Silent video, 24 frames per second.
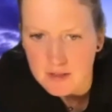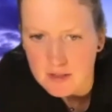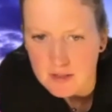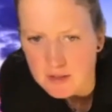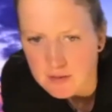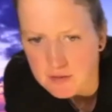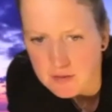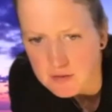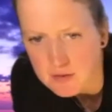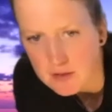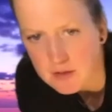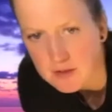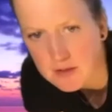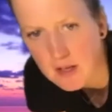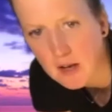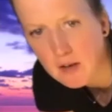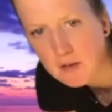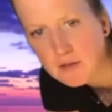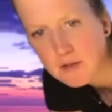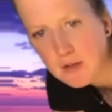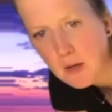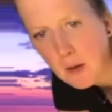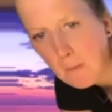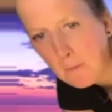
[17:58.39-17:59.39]
Lift
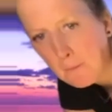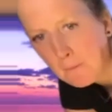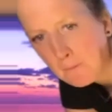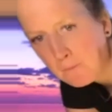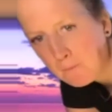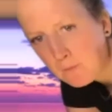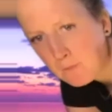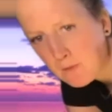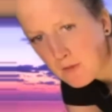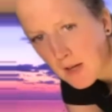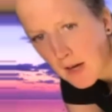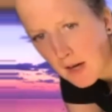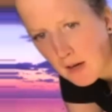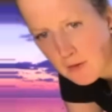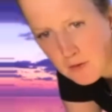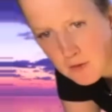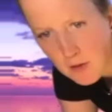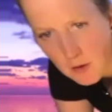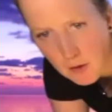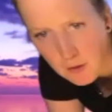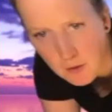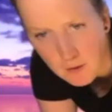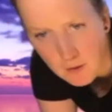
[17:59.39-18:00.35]
yourselves up. Down dog.